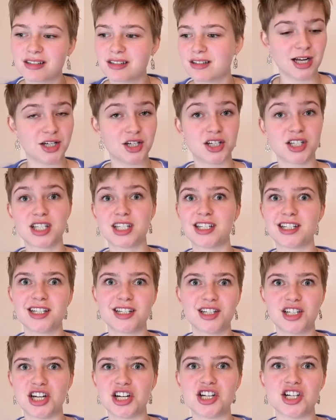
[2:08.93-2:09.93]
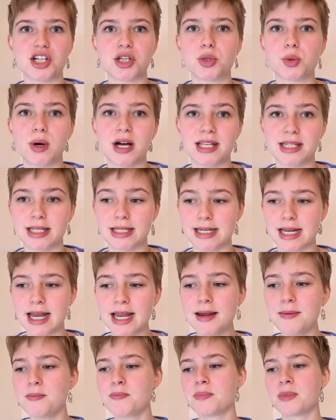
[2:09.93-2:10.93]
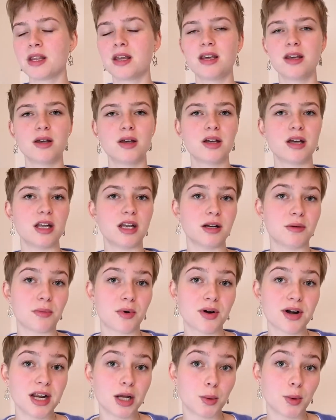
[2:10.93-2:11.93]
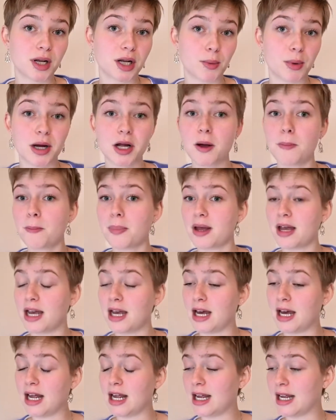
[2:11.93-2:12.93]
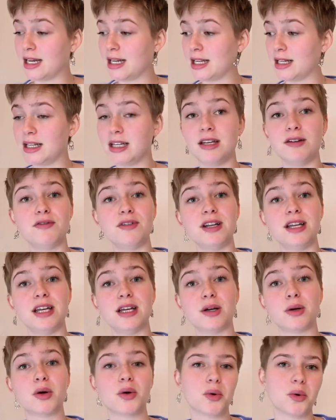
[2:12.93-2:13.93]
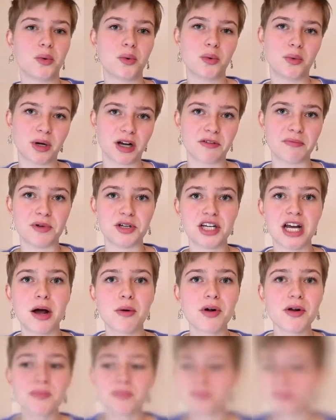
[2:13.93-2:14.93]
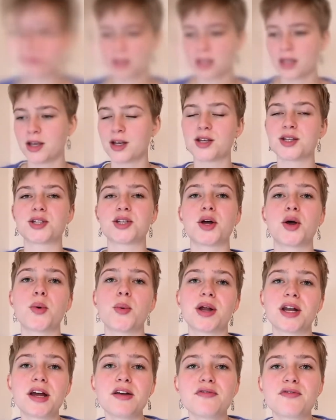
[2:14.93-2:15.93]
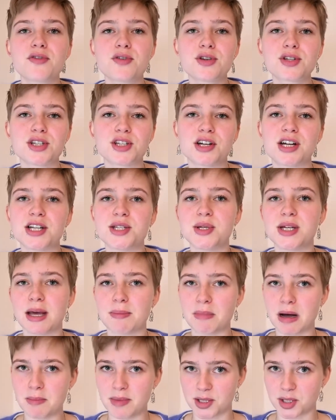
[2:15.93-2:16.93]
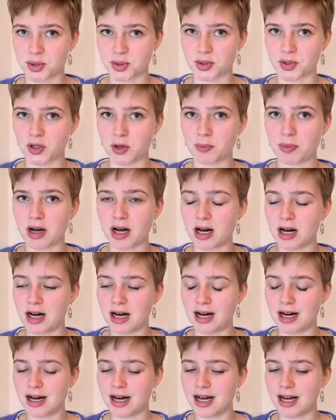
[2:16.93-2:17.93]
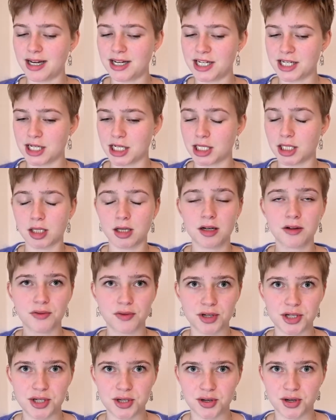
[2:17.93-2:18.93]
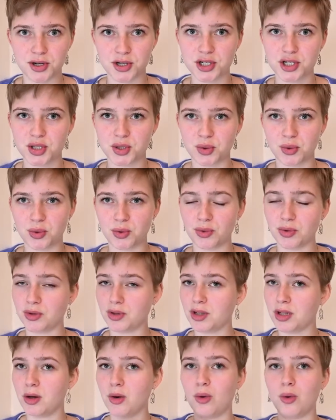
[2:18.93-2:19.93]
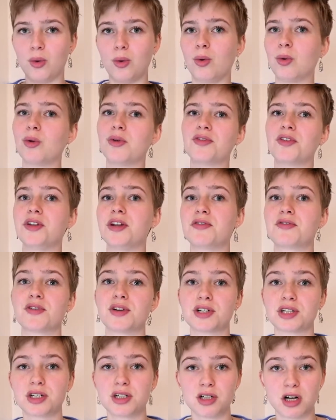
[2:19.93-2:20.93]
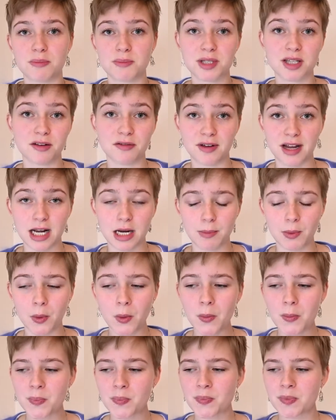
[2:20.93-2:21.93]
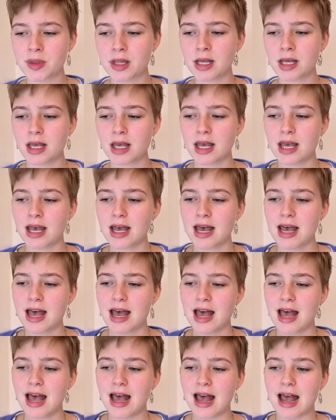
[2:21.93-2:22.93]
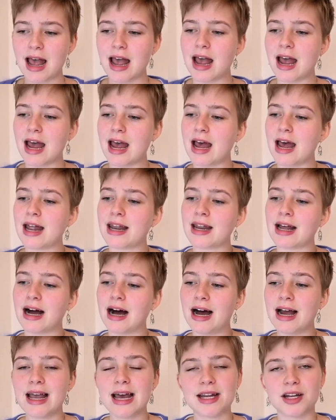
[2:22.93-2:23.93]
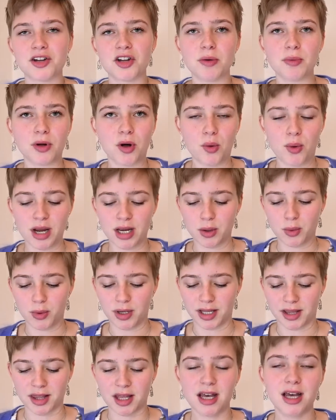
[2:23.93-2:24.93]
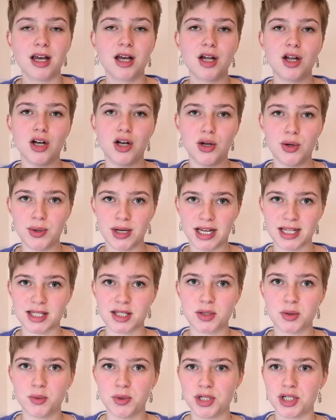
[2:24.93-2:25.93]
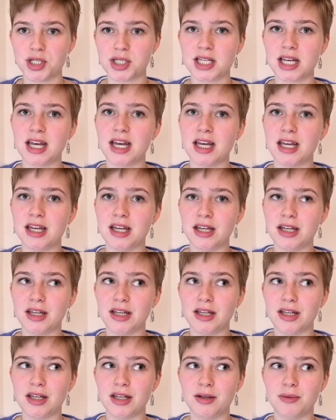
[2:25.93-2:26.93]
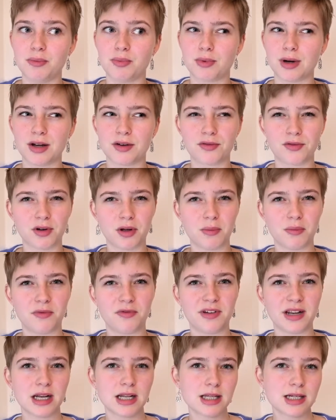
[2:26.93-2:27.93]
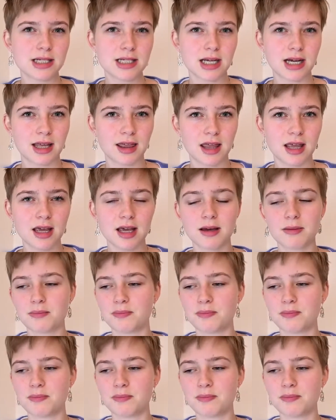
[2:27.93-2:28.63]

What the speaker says: I just change it twice a day, in the morning when I wake up and in the evening when I have my shower. So when I first started to get my menstrual cup, I did a ton of research on all of the different cups available. And I ended up going with Lunette, which is a brand from Finland, I think.